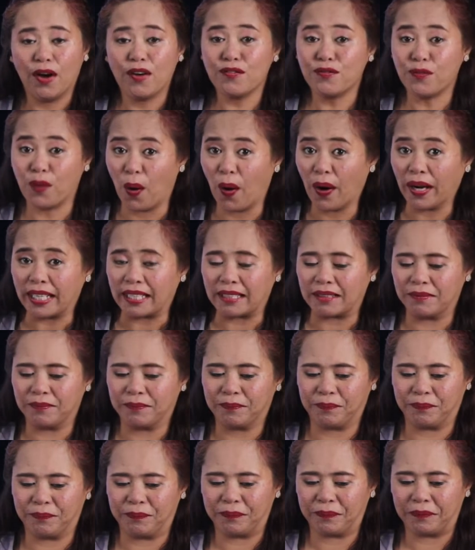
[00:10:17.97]
Fourth,
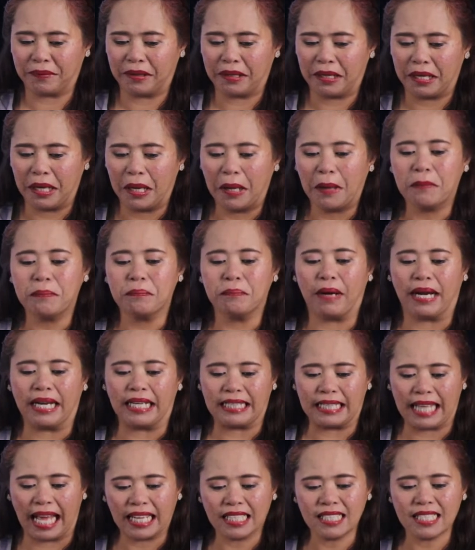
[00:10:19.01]
by
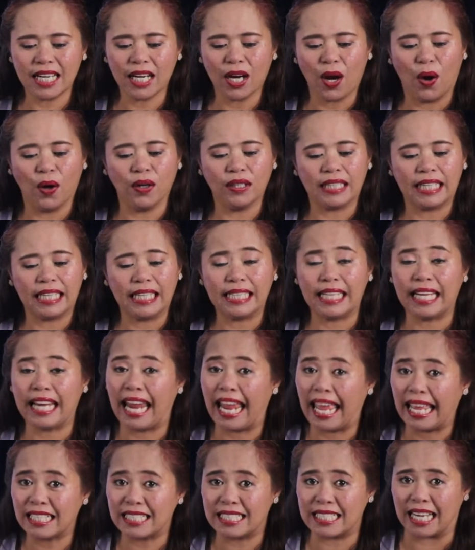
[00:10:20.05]
touching only the
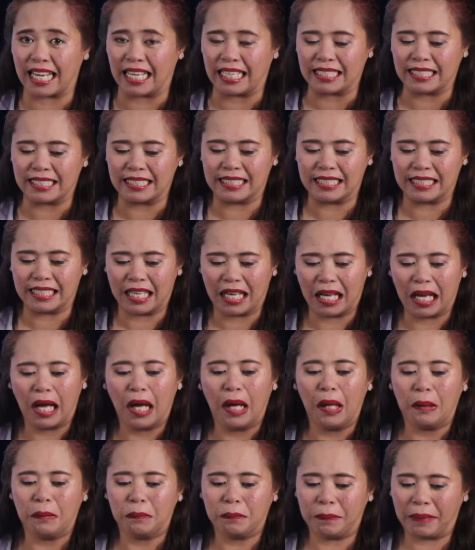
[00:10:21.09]
edges,
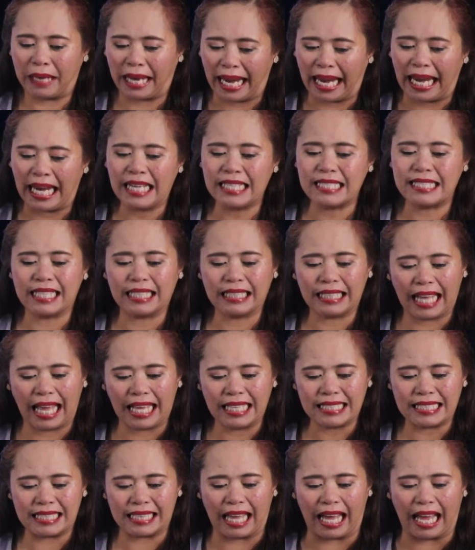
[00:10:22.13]
place the
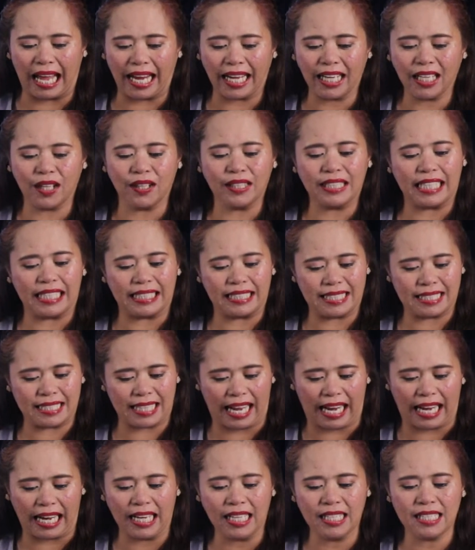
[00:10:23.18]
glass slide on the
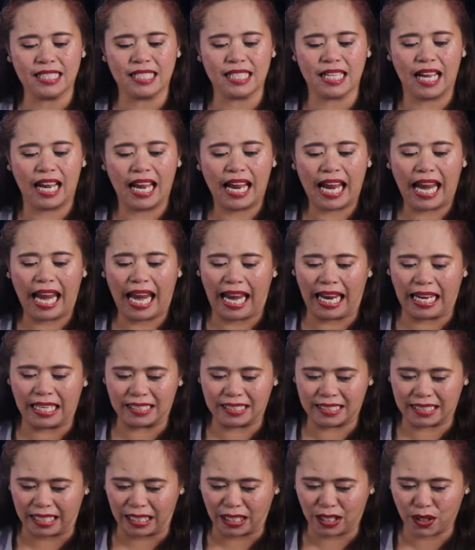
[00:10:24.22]
stage and
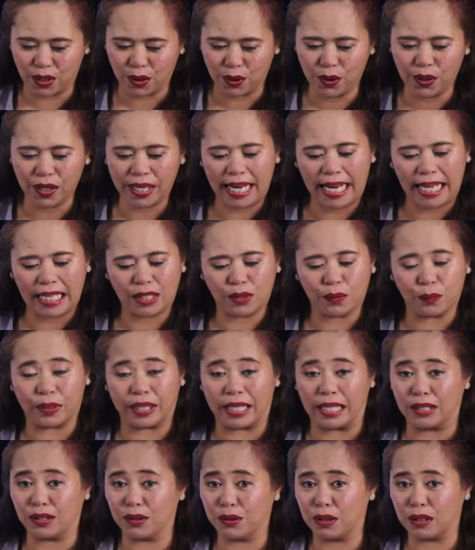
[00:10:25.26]
secure it with
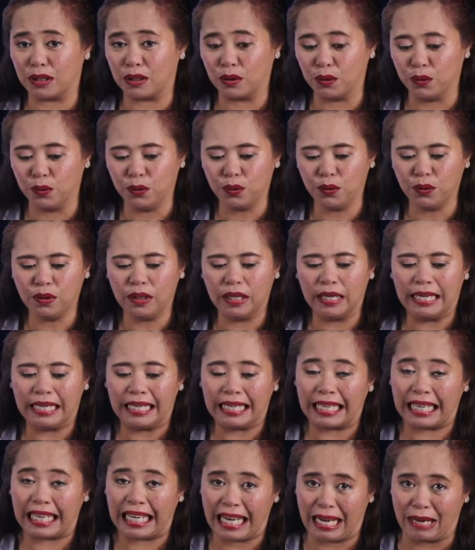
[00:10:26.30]
the 2
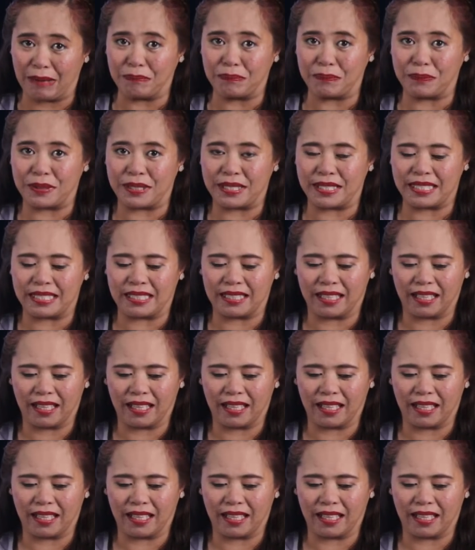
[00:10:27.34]
clips.